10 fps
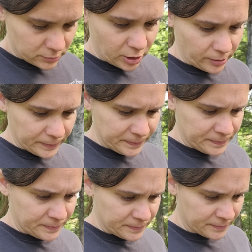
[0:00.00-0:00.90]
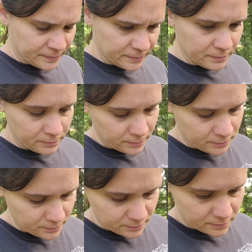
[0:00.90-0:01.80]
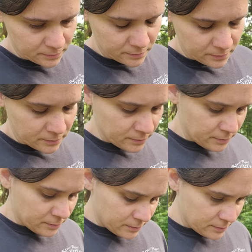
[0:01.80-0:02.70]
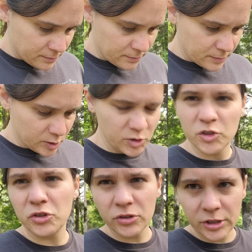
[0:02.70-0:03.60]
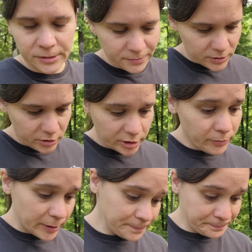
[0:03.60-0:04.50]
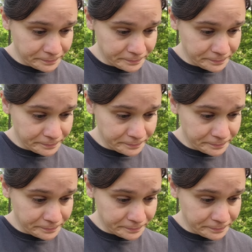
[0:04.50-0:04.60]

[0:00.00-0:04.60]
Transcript: Yeah. That, that could be wrong, too. That's interesting. Okay. Huh?